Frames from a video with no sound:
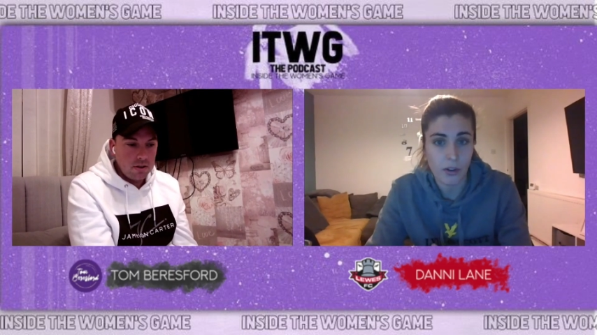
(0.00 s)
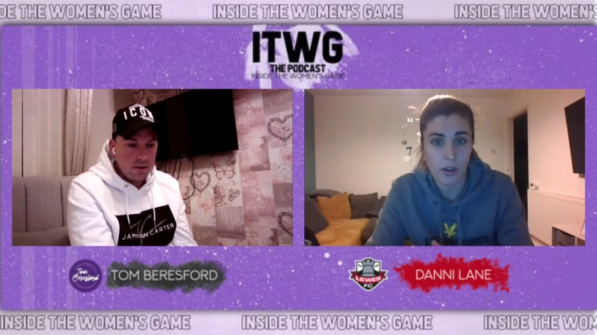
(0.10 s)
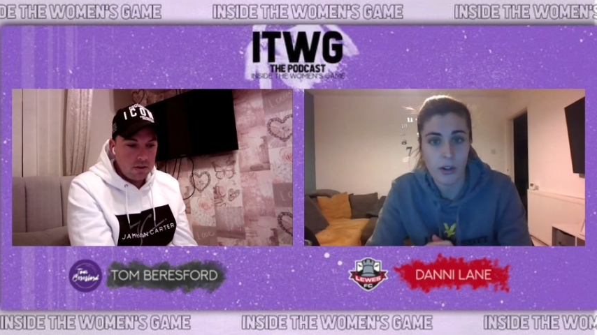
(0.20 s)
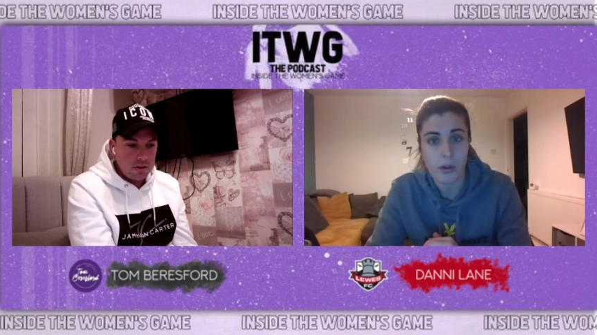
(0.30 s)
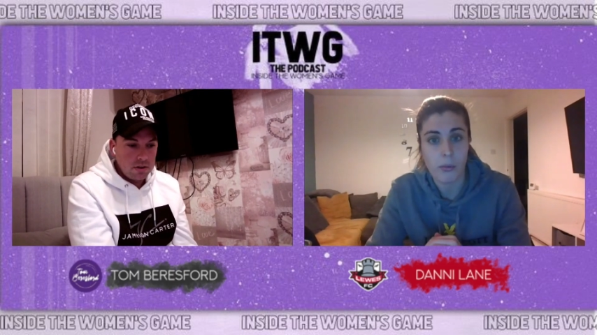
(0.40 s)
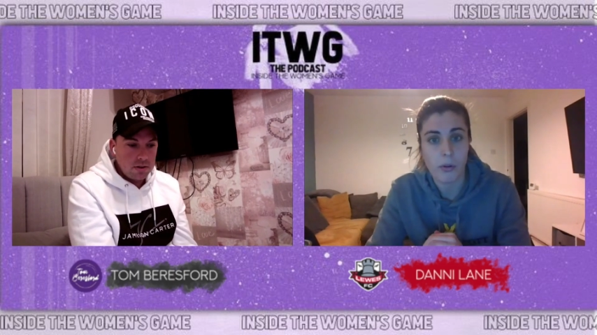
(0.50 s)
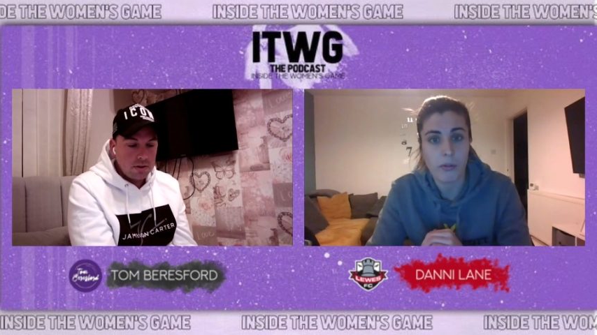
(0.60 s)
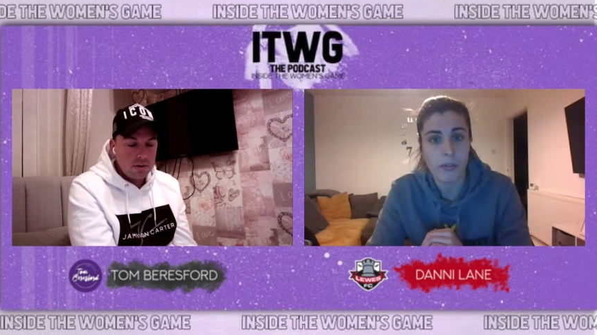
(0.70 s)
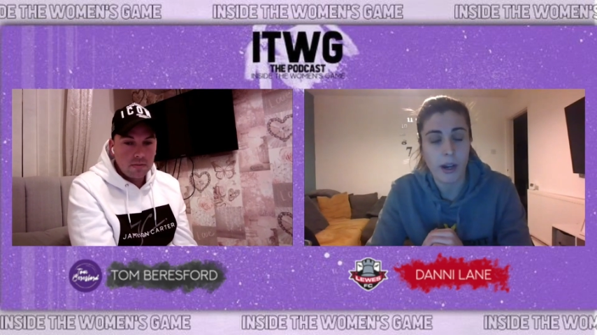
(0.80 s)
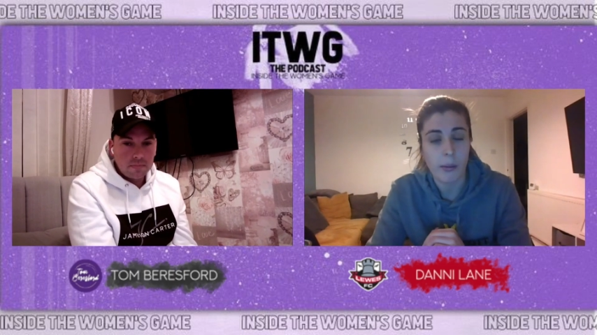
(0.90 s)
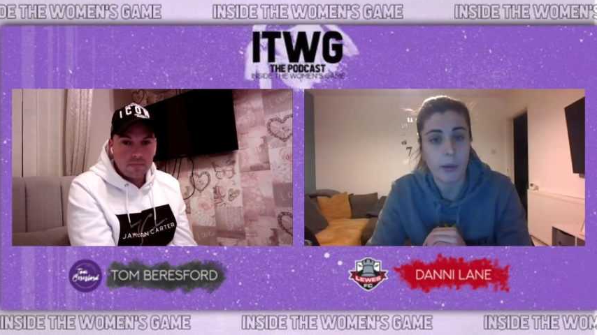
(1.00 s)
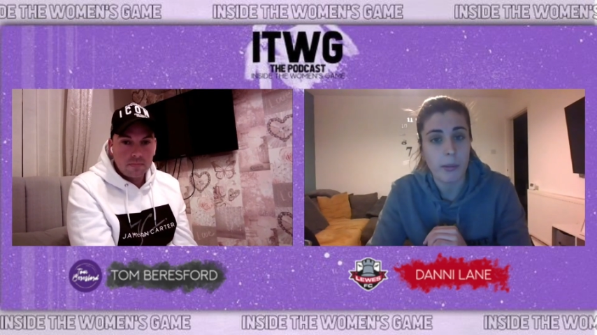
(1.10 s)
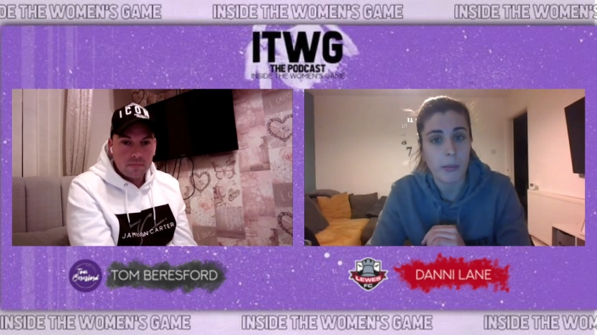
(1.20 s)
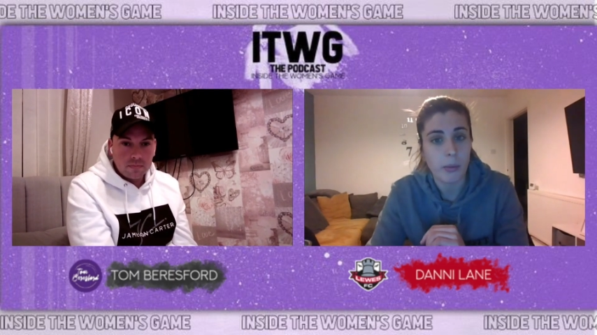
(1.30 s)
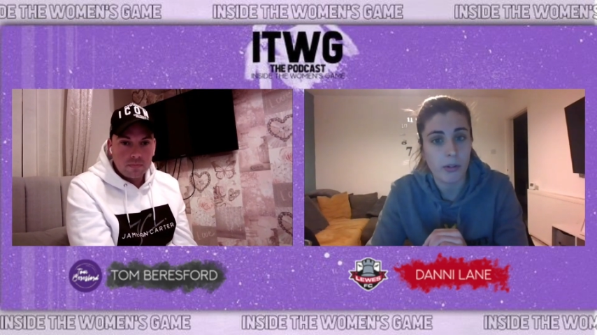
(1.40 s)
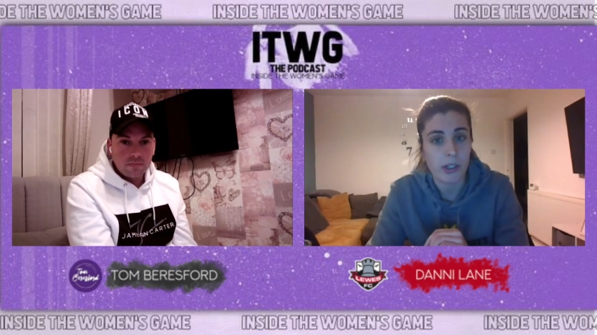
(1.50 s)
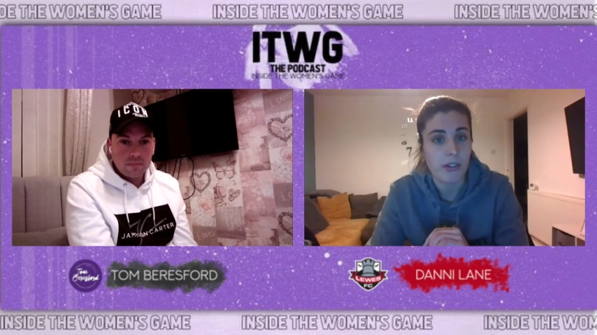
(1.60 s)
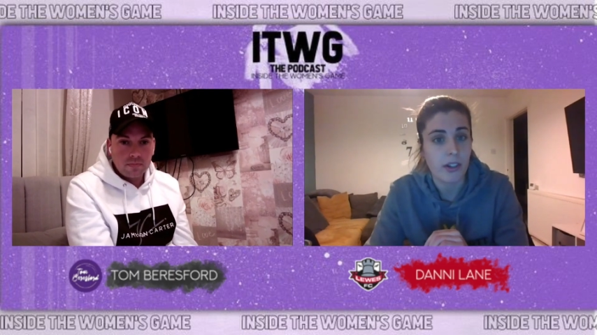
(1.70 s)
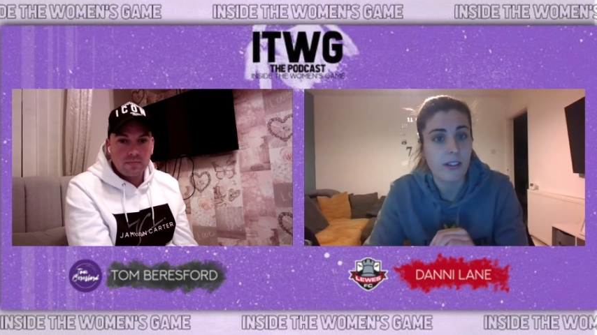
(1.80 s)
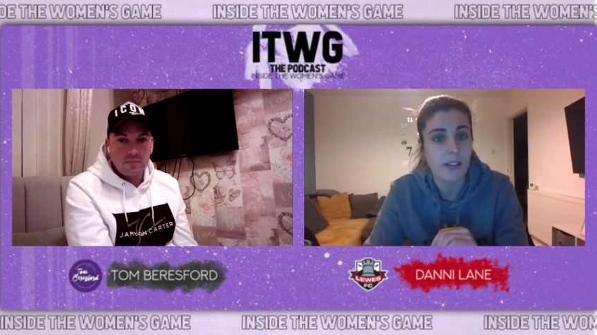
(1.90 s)
Speaker 1: volume of how many people are
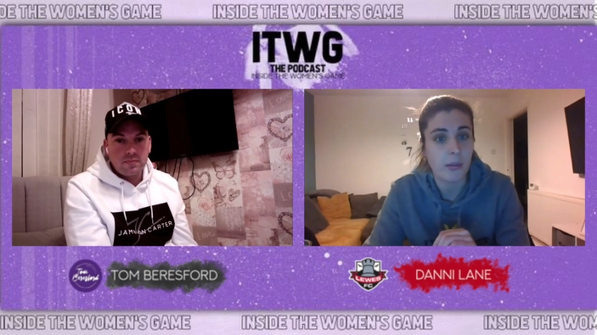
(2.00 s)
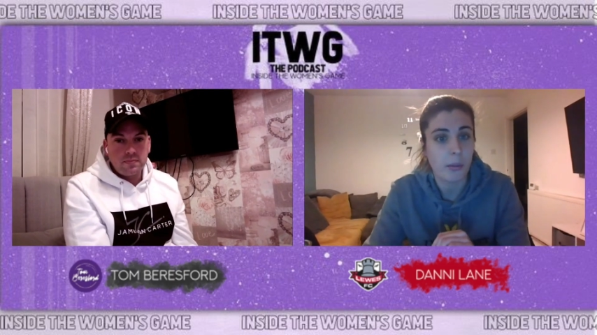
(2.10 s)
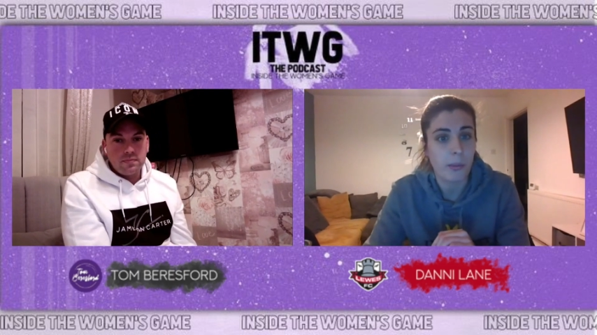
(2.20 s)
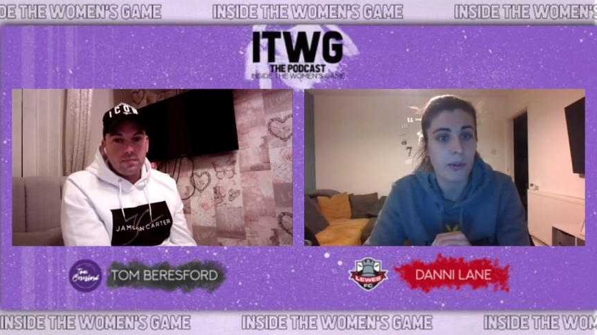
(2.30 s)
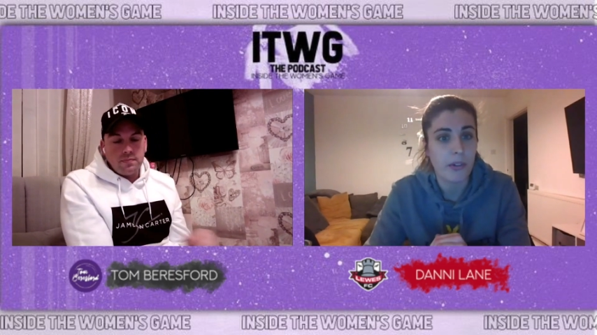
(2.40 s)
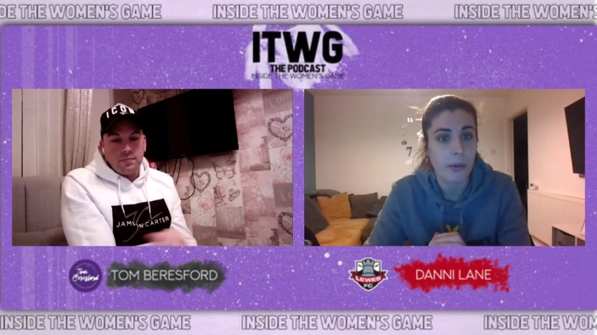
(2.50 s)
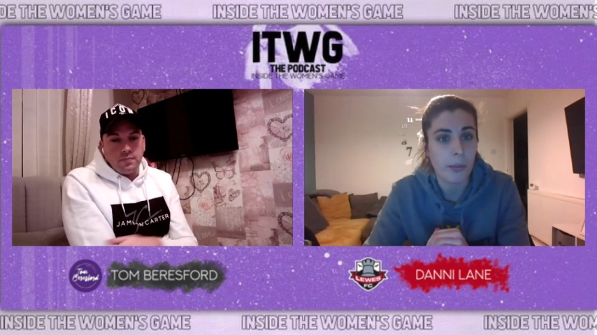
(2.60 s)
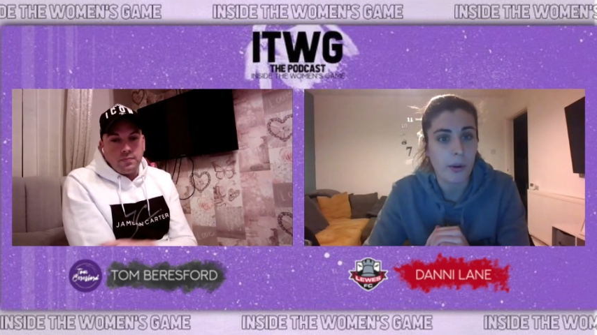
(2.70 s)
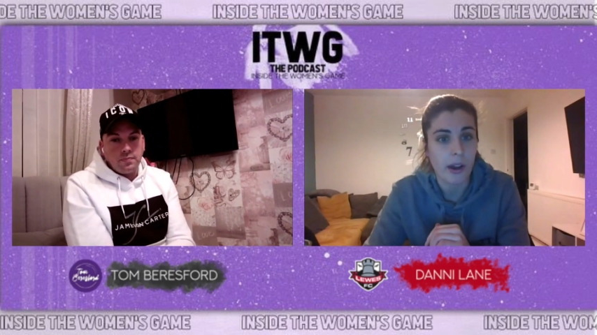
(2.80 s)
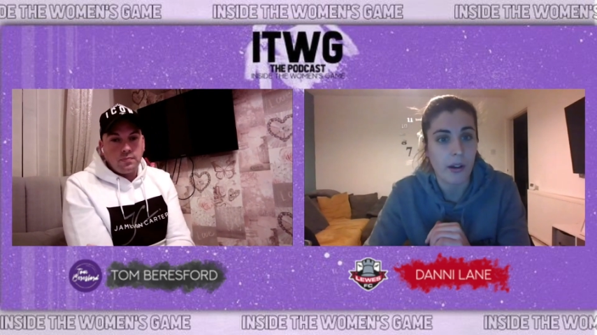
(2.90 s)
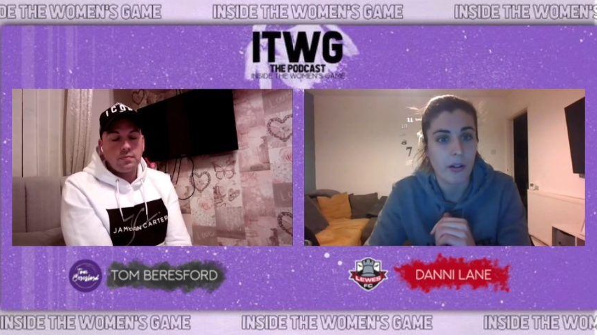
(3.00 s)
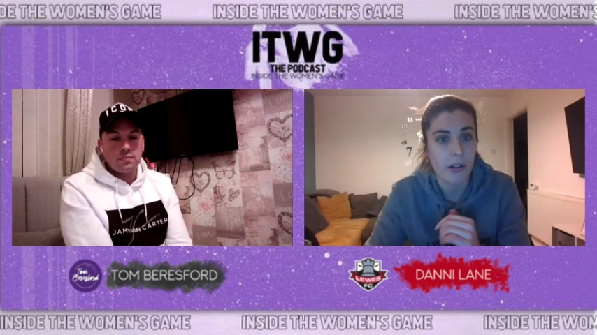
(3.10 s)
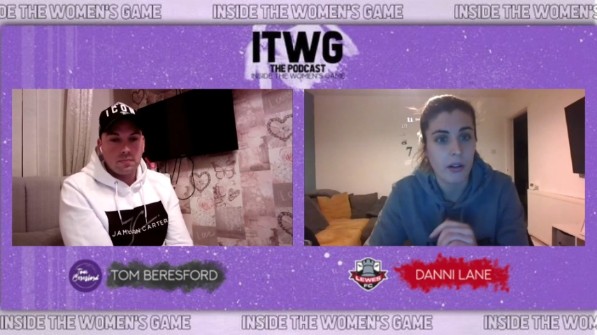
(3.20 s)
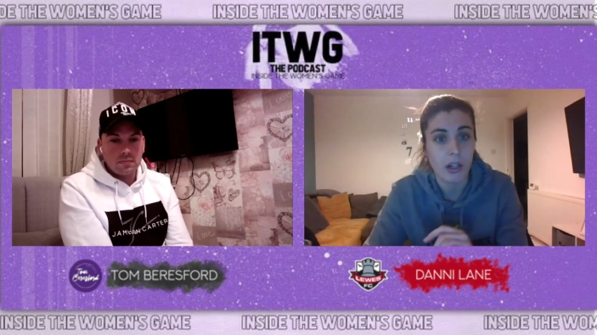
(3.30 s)
interested in women's football now.